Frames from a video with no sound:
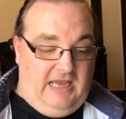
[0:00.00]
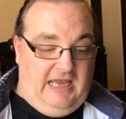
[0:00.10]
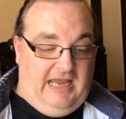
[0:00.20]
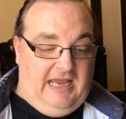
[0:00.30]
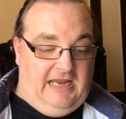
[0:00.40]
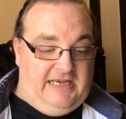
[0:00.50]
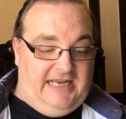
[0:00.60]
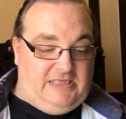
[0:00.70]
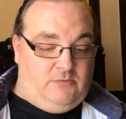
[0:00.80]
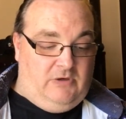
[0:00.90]

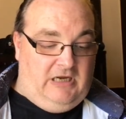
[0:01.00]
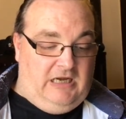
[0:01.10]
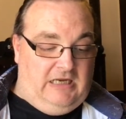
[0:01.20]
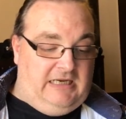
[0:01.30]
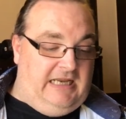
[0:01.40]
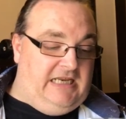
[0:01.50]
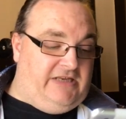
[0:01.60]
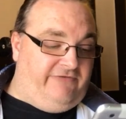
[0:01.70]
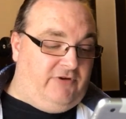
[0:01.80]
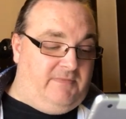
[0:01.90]
Next one
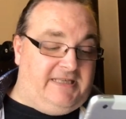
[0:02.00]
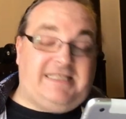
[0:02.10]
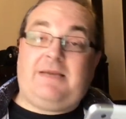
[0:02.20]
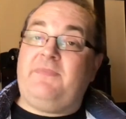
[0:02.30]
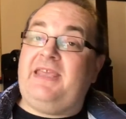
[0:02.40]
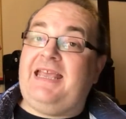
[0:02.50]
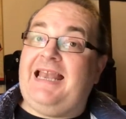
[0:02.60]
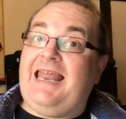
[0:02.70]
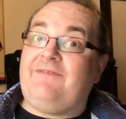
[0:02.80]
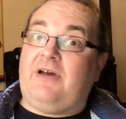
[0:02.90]
is from Something
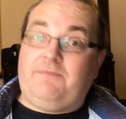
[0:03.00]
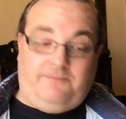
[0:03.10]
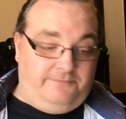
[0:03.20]
Clever.